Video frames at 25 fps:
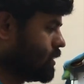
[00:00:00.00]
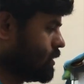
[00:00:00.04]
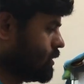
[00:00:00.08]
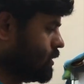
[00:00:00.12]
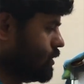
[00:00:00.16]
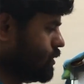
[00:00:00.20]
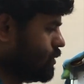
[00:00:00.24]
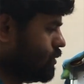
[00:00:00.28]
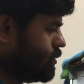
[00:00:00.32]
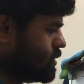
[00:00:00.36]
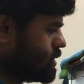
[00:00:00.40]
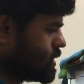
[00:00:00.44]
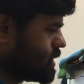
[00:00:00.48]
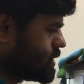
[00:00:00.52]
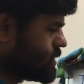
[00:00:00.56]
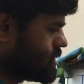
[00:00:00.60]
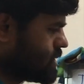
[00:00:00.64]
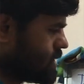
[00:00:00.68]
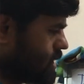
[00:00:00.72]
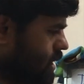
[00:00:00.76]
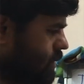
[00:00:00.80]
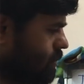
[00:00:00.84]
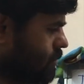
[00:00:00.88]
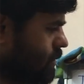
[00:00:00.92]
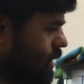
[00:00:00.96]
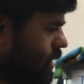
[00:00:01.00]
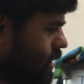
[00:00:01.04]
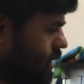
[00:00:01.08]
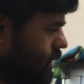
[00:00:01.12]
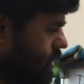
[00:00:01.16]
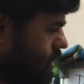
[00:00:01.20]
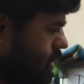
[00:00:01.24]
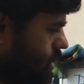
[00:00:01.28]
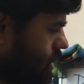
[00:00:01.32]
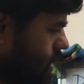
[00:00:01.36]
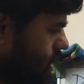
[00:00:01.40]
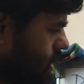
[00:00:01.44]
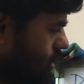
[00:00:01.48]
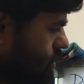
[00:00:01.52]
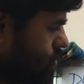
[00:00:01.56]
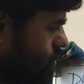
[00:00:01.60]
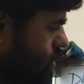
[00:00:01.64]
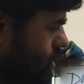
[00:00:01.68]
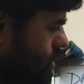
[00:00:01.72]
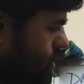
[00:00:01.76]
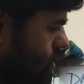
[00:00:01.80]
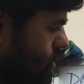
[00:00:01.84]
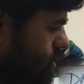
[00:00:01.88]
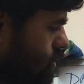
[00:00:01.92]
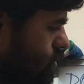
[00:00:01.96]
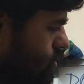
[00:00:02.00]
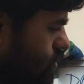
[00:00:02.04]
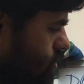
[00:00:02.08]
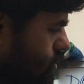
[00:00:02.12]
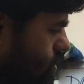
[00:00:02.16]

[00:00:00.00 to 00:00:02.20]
You just say me, in 1, 2,